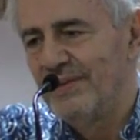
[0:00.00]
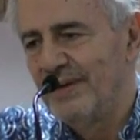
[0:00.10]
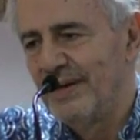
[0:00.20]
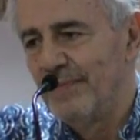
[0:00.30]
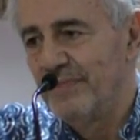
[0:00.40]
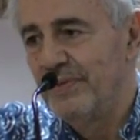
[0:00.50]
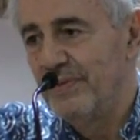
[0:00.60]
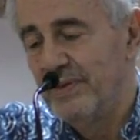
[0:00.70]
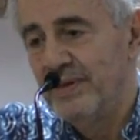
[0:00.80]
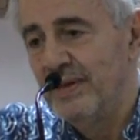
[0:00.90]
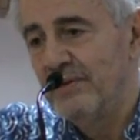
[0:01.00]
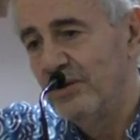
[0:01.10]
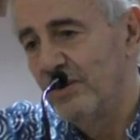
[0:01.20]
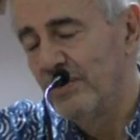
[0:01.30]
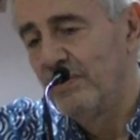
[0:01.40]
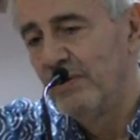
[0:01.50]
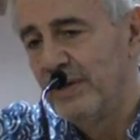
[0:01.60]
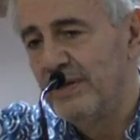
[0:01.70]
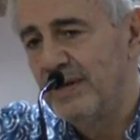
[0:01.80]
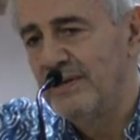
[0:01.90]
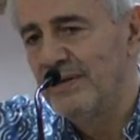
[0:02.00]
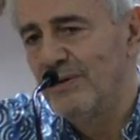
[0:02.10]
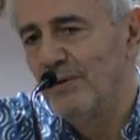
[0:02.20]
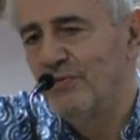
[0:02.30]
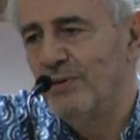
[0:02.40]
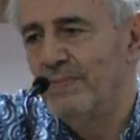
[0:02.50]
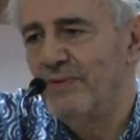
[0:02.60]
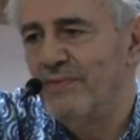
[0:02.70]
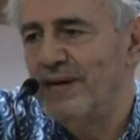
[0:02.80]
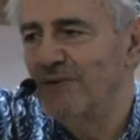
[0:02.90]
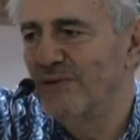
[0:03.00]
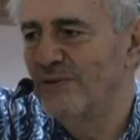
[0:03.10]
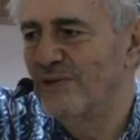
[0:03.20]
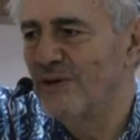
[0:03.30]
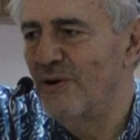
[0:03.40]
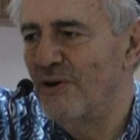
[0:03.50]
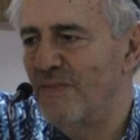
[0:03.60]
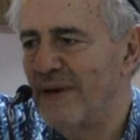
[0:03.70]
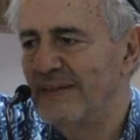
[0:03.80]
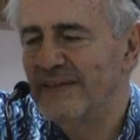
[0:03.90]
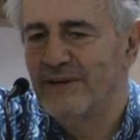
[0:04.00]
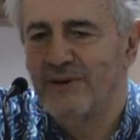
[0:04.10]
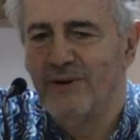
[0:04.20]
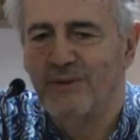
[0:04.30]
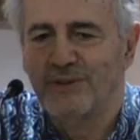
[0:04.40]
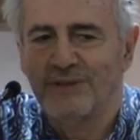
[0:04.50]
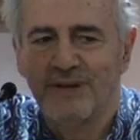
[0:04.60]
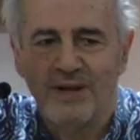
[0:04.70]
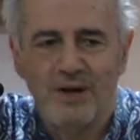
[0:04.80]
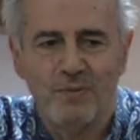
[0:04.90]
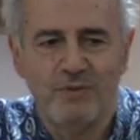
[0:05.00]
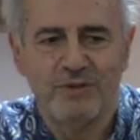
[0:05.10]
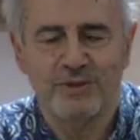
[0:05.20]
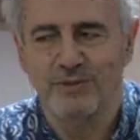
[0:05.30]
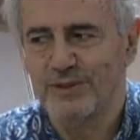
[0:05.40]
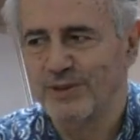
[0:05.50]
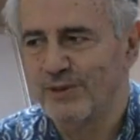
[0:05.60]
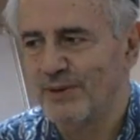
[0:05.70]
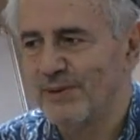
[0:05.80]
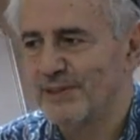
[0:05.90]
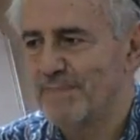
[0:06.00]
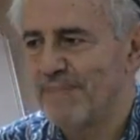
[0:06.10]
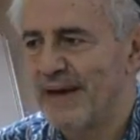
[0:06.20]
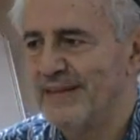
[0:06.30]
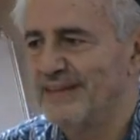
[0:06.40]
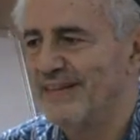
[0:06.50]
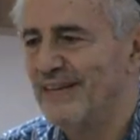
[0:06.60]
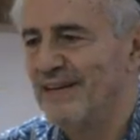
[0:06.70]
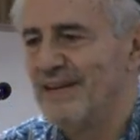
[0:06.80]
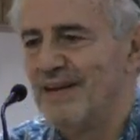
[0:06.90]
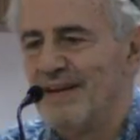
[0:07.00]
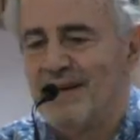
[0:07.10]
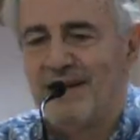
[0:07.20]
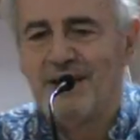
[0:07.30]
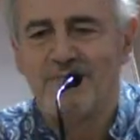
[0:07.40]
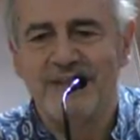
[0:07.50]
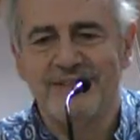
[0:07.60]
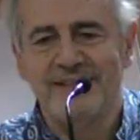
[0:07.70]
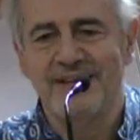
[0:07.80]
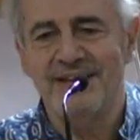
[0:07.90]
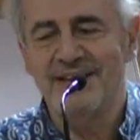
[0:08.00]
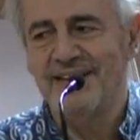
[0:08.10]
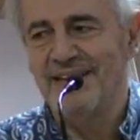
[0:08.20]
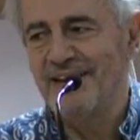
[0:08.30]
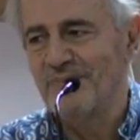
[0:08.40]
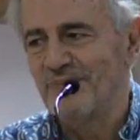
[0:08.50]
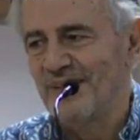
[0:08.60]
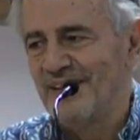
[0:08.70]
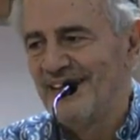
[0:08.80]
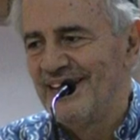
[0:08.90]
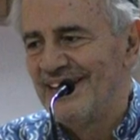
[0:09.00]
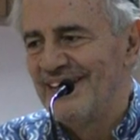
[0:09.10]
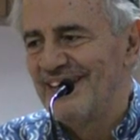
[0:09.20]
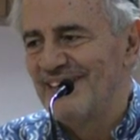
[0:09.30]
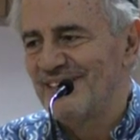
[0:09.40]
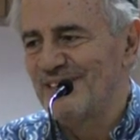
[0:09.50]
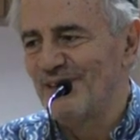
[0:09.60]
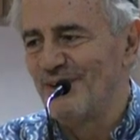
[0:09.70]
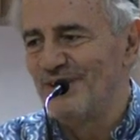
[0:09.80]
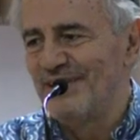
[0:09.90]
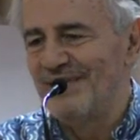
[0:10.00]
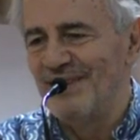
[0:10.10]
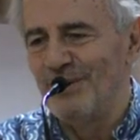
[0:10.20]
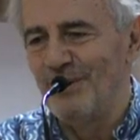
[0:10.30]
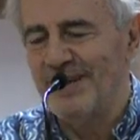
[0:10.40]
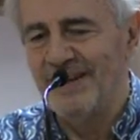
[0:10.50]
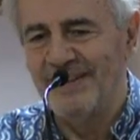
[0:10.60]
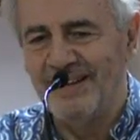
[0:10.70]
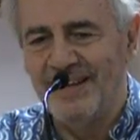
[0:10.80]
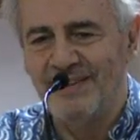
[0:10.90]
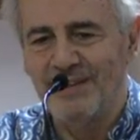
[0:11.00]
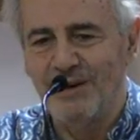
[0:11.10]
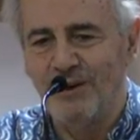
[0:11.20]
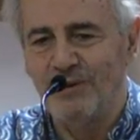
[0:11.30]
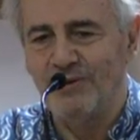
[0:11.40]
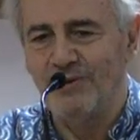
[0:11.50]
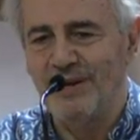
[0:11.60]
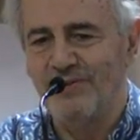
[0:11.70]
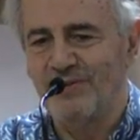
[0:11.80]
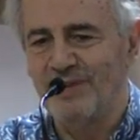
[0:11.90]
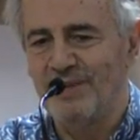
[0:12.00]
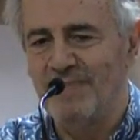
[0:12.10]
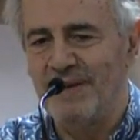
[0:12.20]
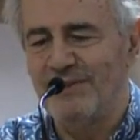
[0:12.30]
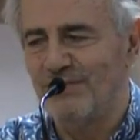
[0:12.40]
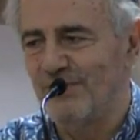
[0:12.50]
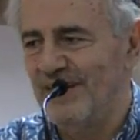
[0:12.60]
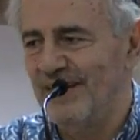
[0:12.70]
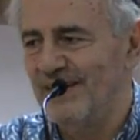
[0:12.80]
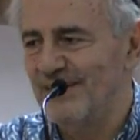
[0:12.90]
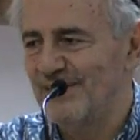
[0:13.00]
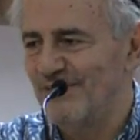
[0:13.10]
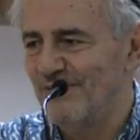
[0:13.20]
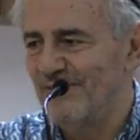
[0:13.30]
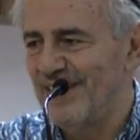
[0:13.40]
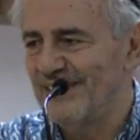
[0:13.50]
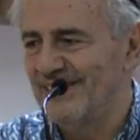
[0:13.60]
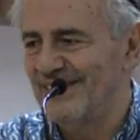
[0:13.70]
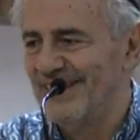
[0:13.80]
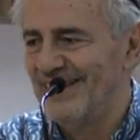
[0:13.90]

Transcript: um, the, not only the Indian Ocean, but right onto the Coromandel coast, which is also known as the Pandian Mediterranean. So looking at it in the long duration, the Mediterranean is in fact